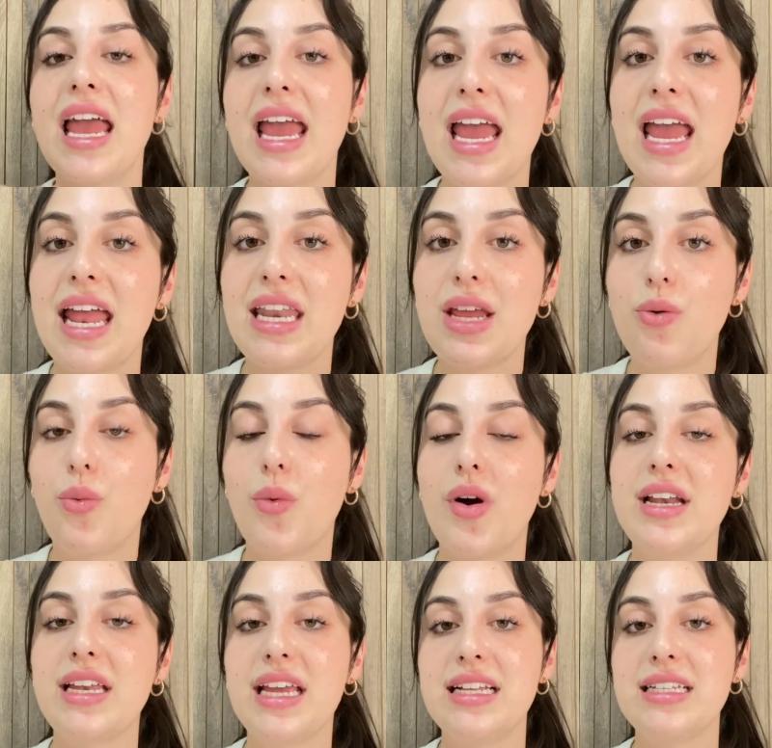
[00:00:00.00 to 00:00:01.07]

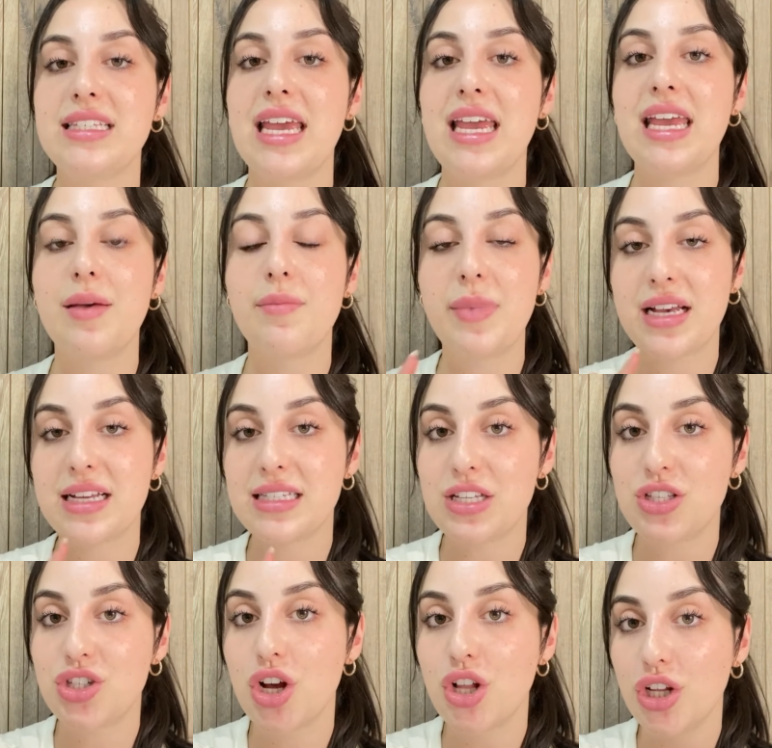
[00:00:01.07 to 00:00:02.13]
Anyone can take it because
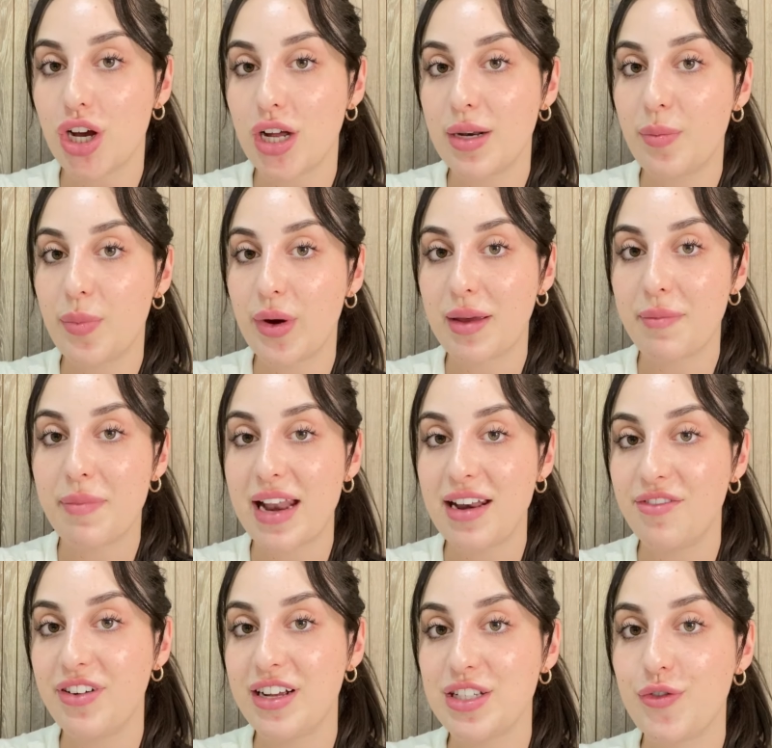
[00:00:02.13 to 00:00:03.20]
it's only gonna bring
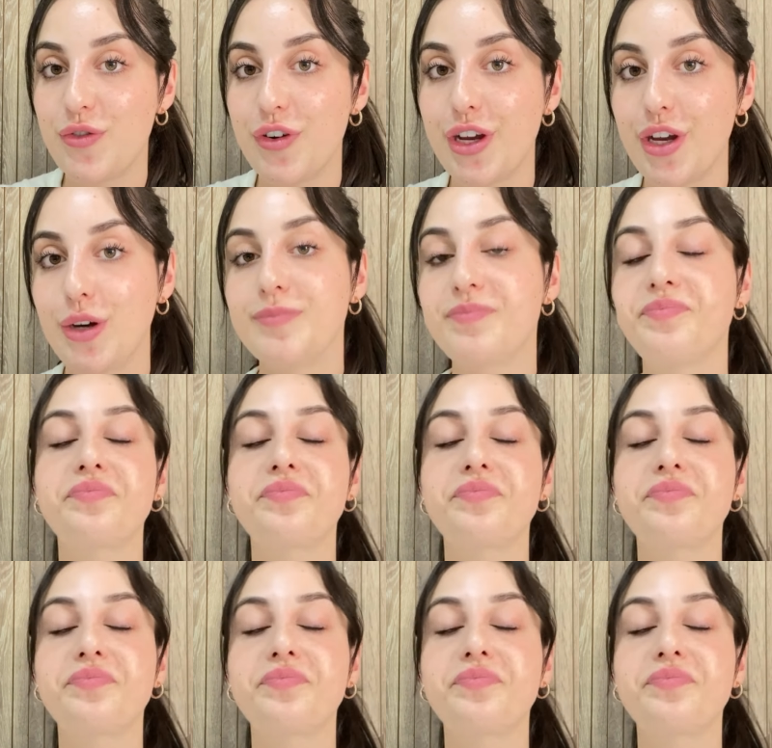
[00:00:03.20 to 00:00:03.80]
benefits for you.